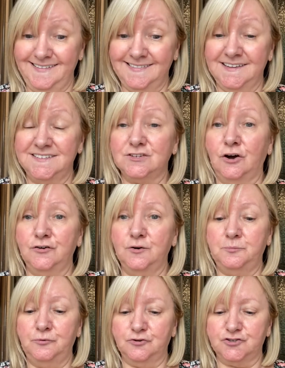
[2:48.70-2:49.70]
this on a
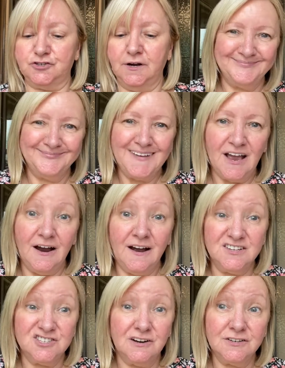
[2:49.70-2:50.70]
brush.
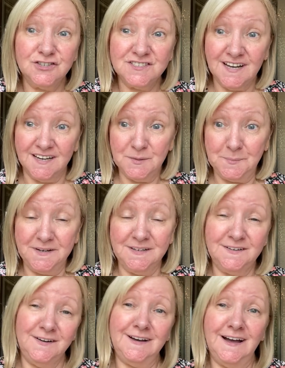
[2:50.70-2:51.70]
Right, so I just had a
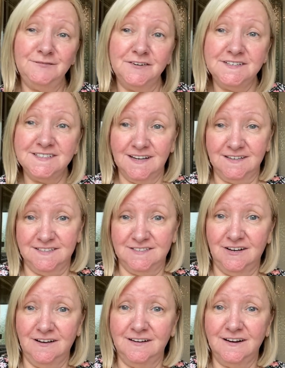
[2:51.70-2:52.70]
bit of a disaster
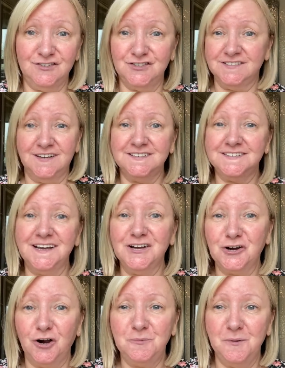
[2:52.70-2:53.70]
and I just had to
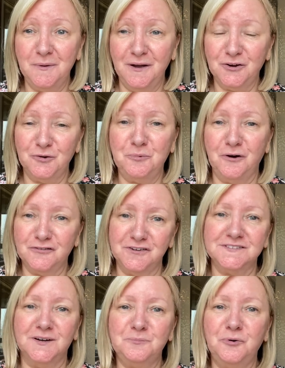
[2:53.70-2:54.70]
take all my makeup off
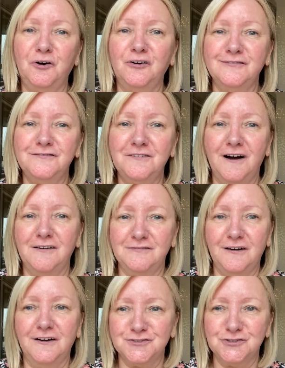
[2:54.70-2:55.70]
because I'd put on far,
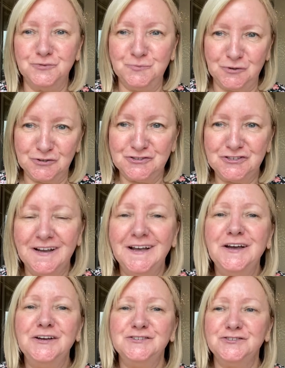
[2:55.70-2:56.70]
far too much.
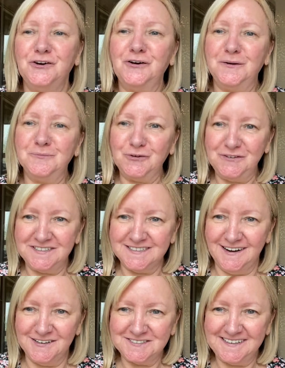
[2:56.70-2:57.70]
So I'm going to
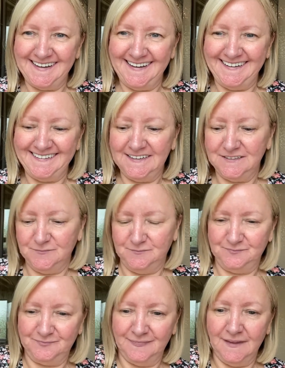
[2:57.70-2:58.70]
start again.
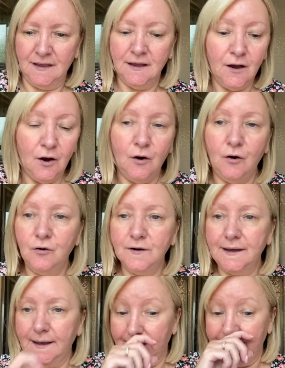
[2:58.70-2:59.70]

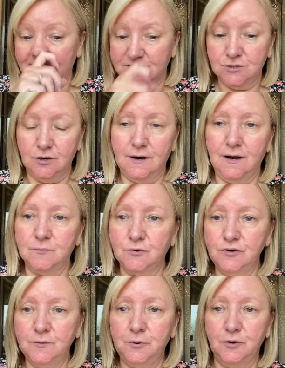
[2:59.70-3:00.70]
Okay, so I'm
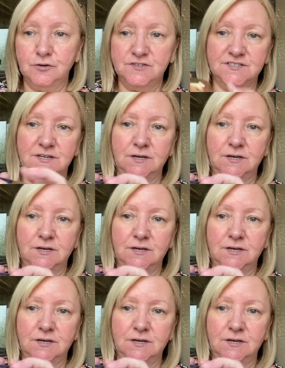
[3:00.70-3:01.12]
going to put